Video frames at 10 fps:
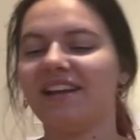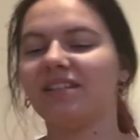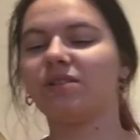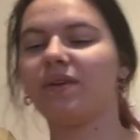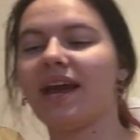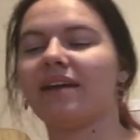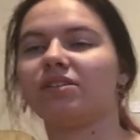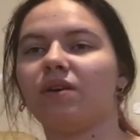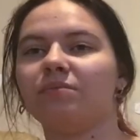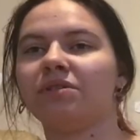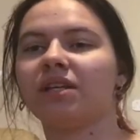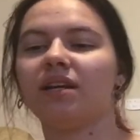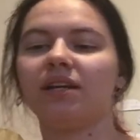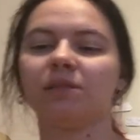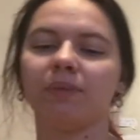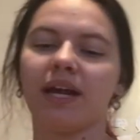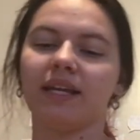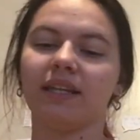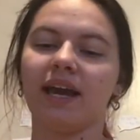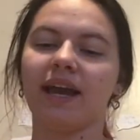So yeah, so I'm just gonna
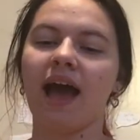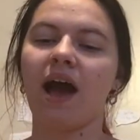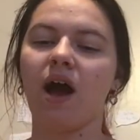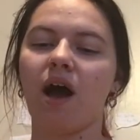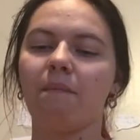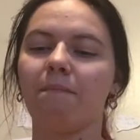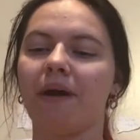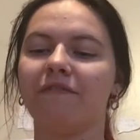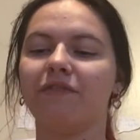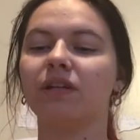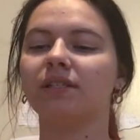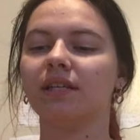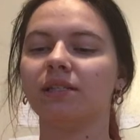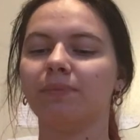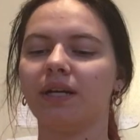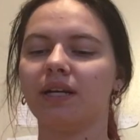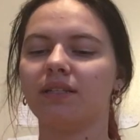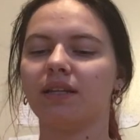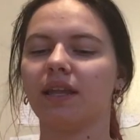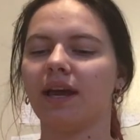explain, like, my first
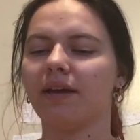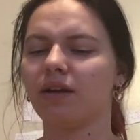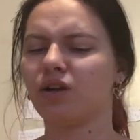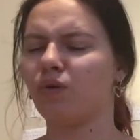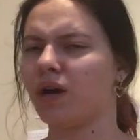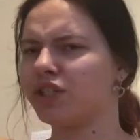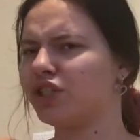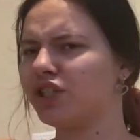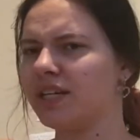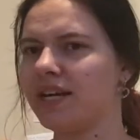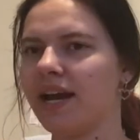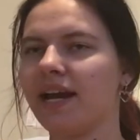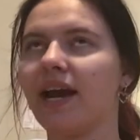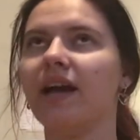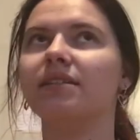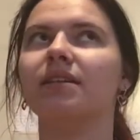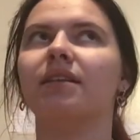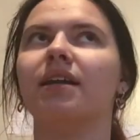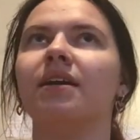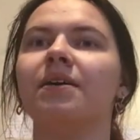experience in, like, questioning, I guess, and
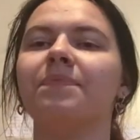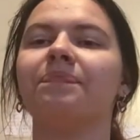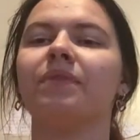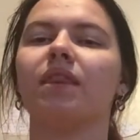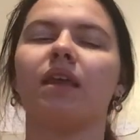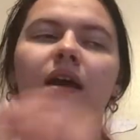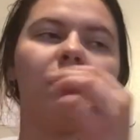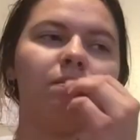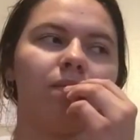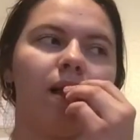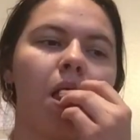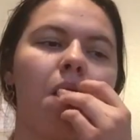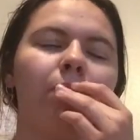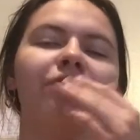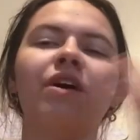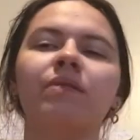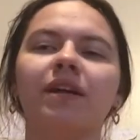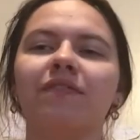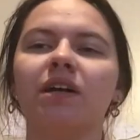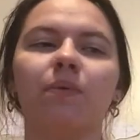then, without
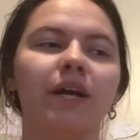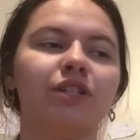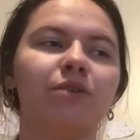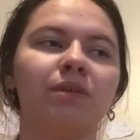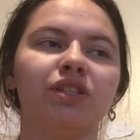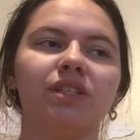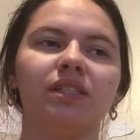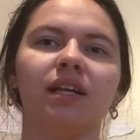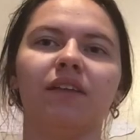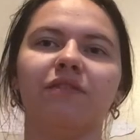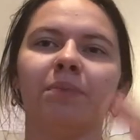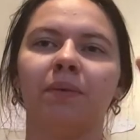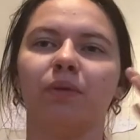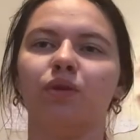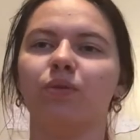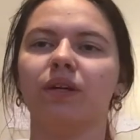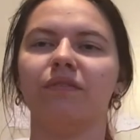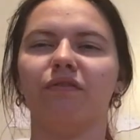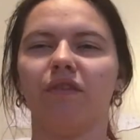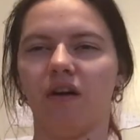giving away too much detail of the people who were
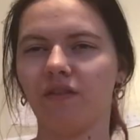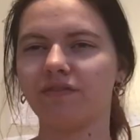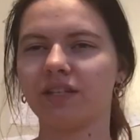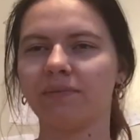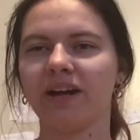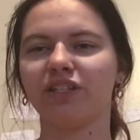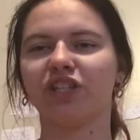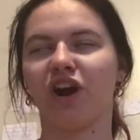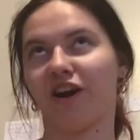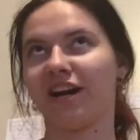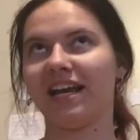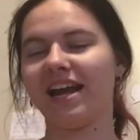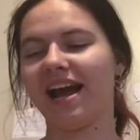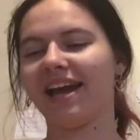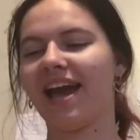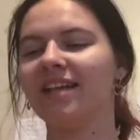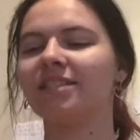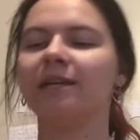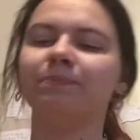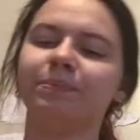involved in my journey, I guess,
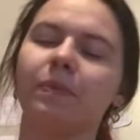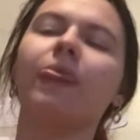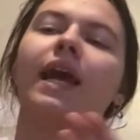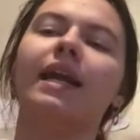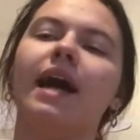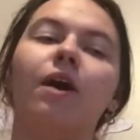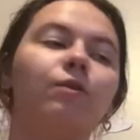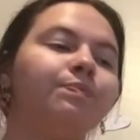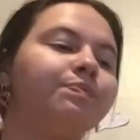and how,